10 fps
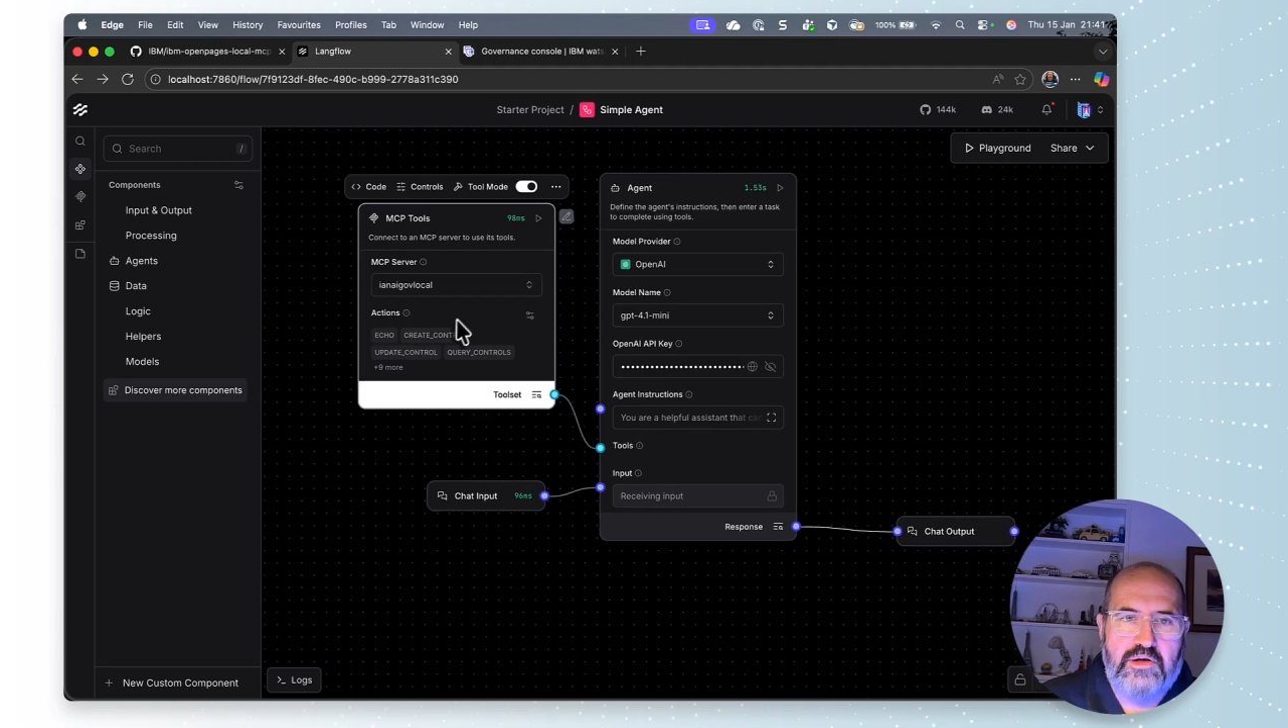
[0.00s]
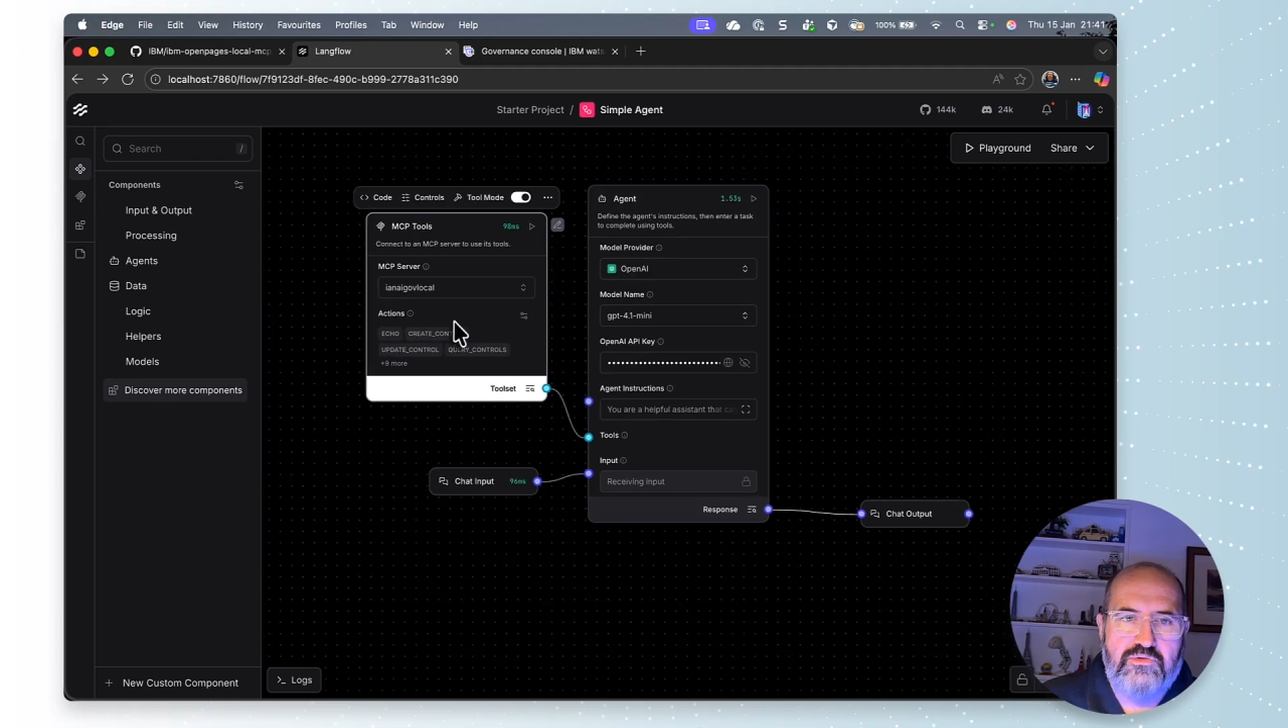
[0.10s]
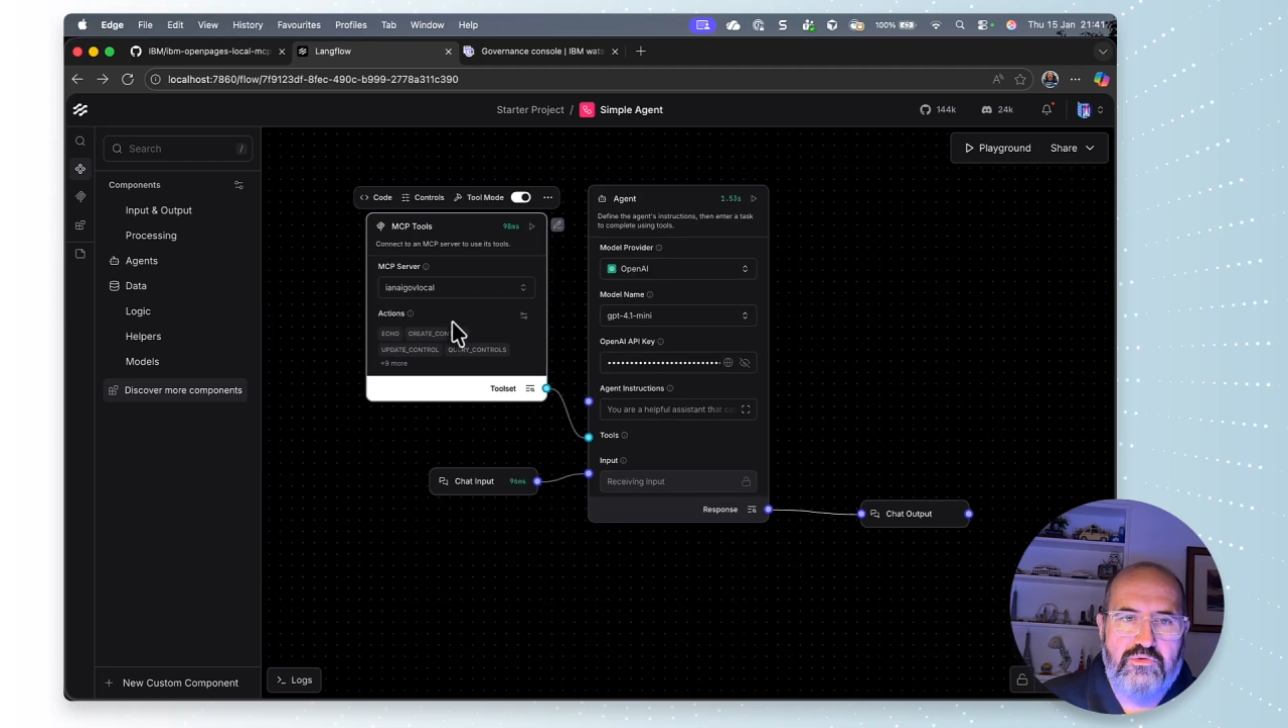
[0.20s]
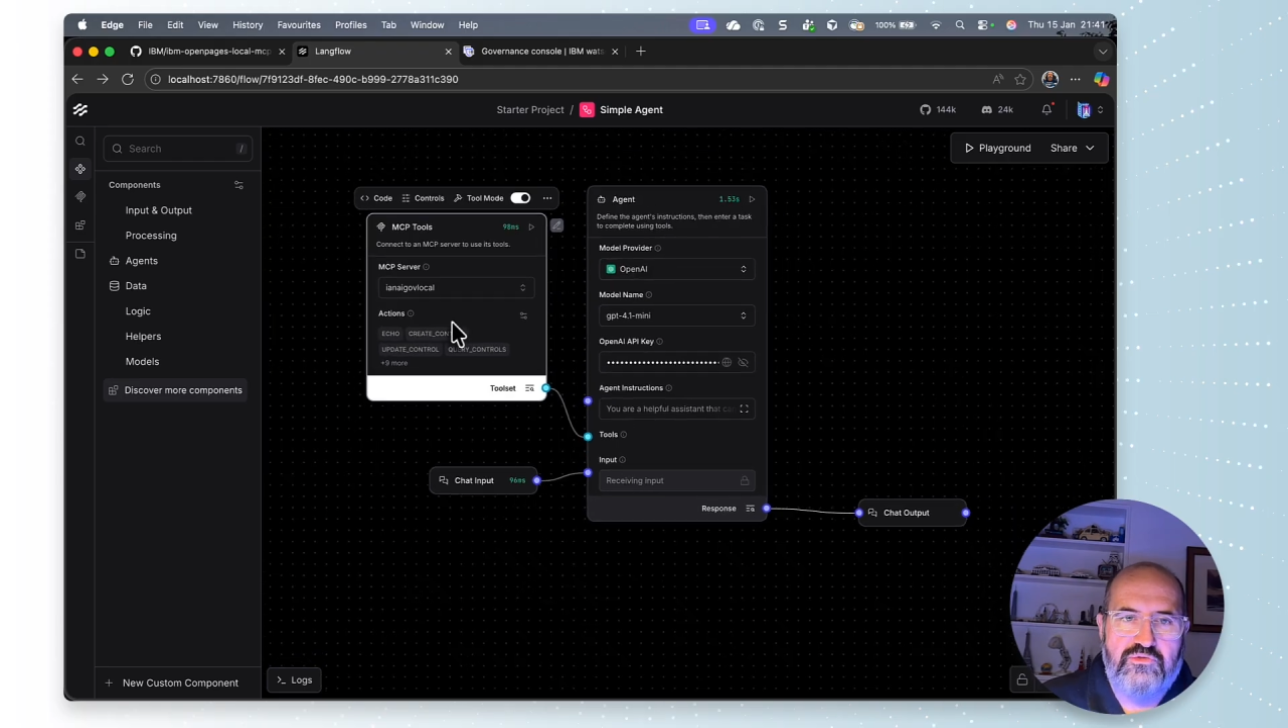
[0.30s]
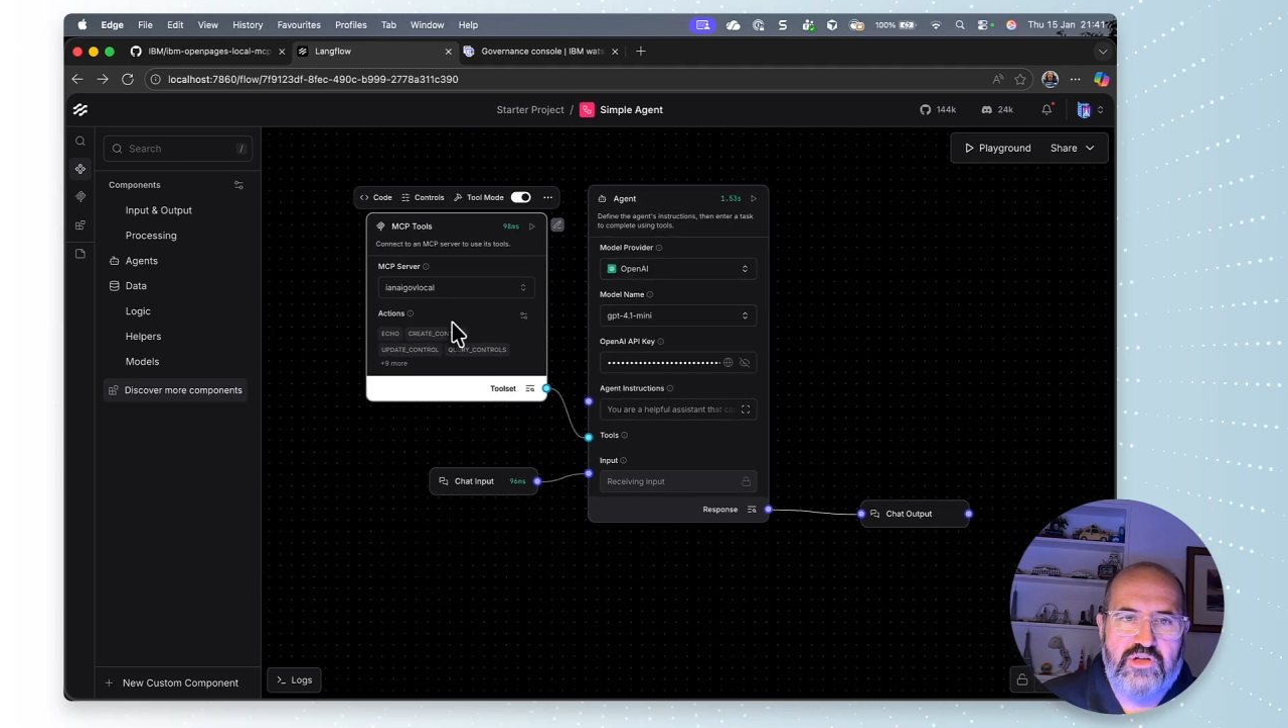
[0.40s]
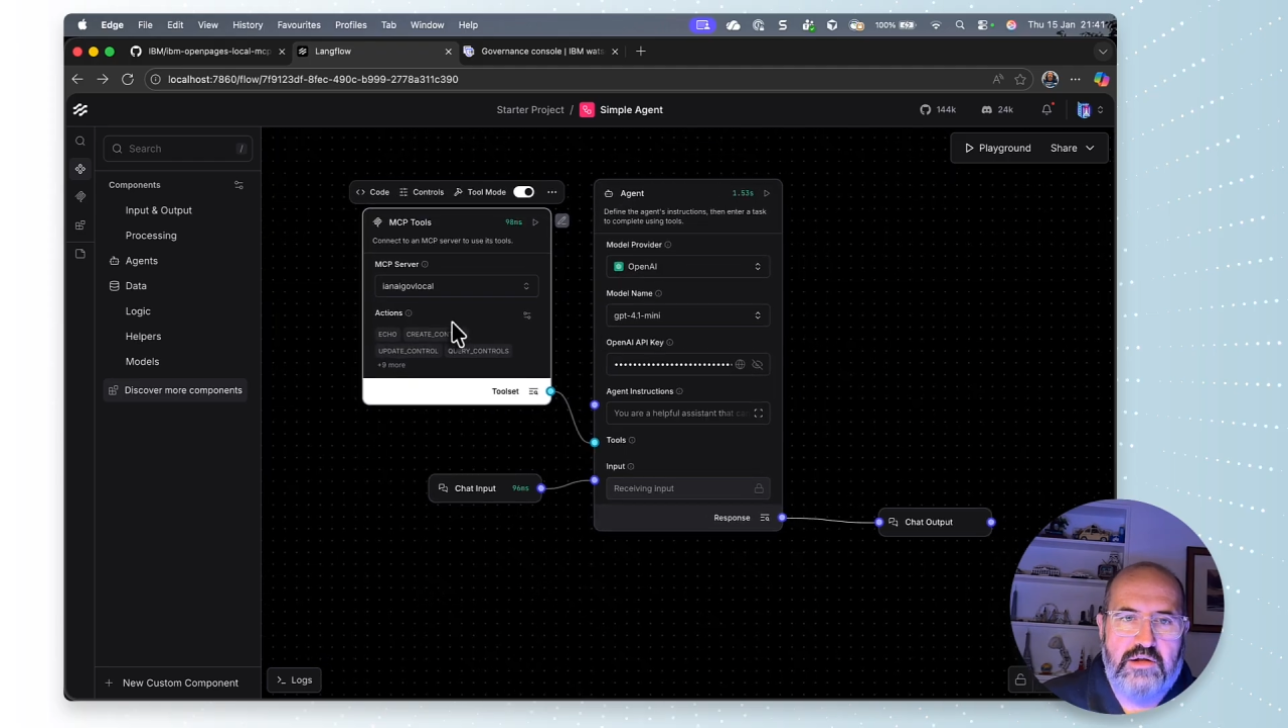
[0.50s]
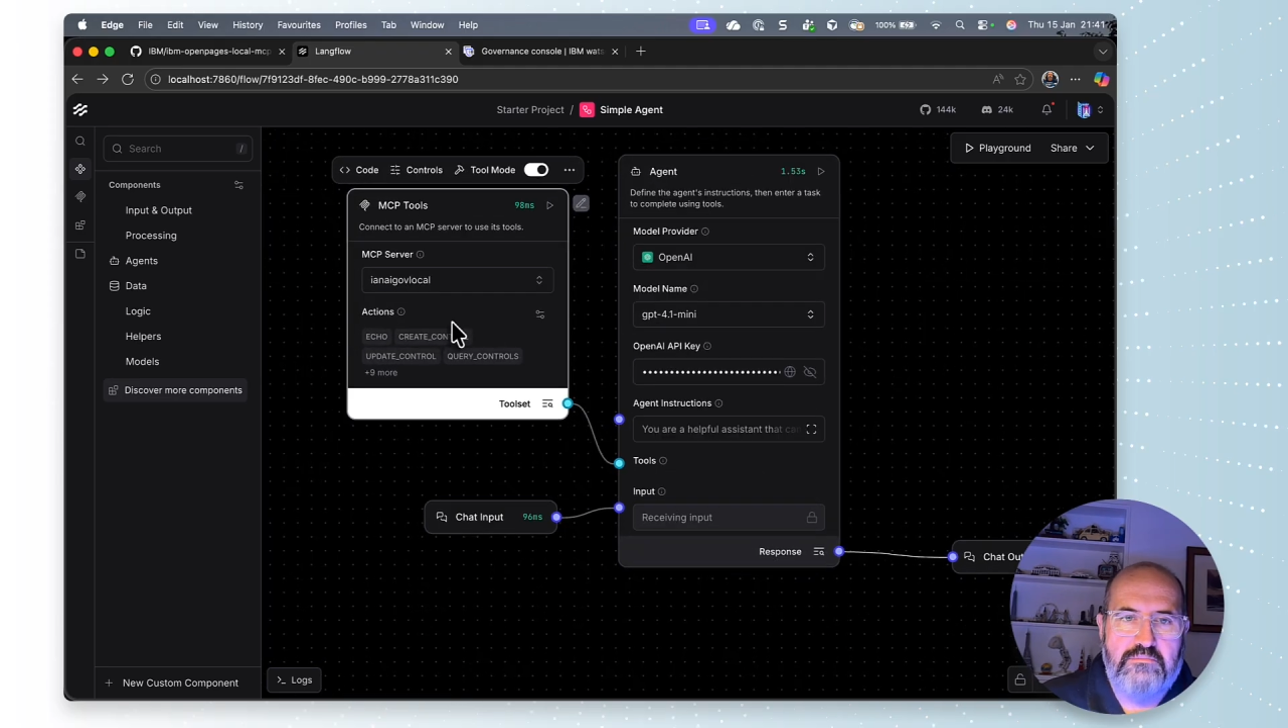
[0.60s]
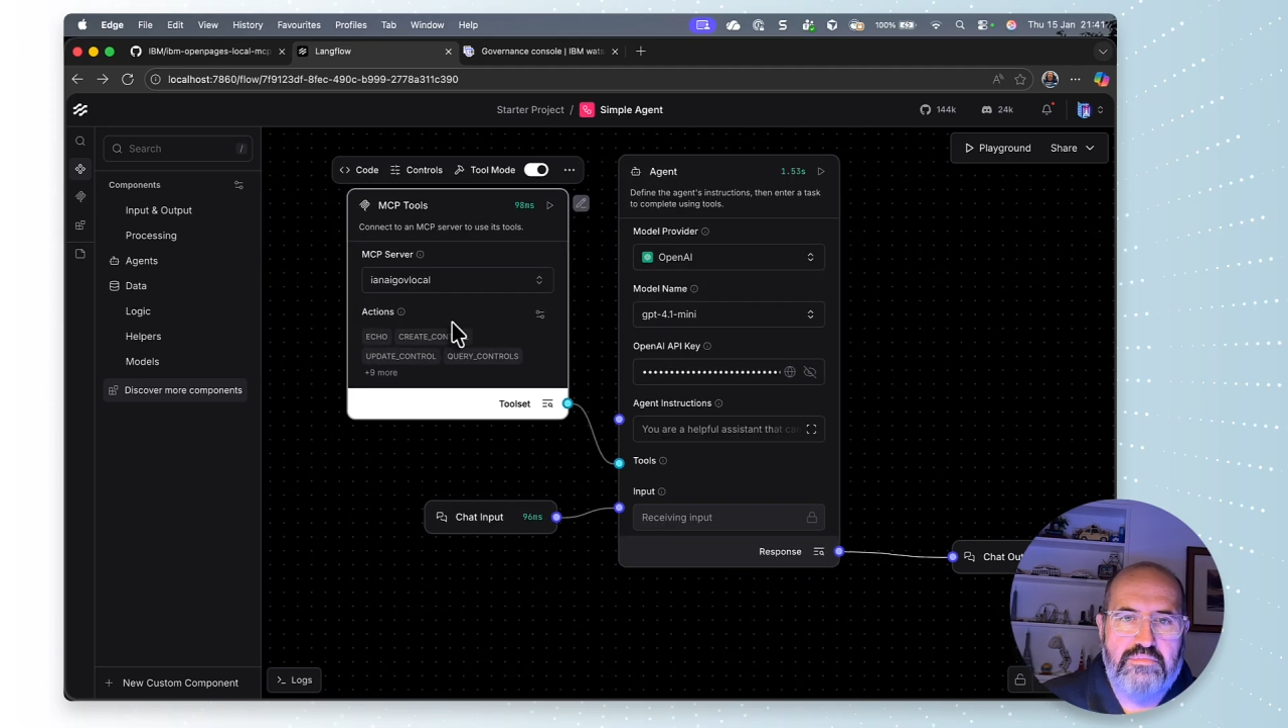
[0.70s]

tool set.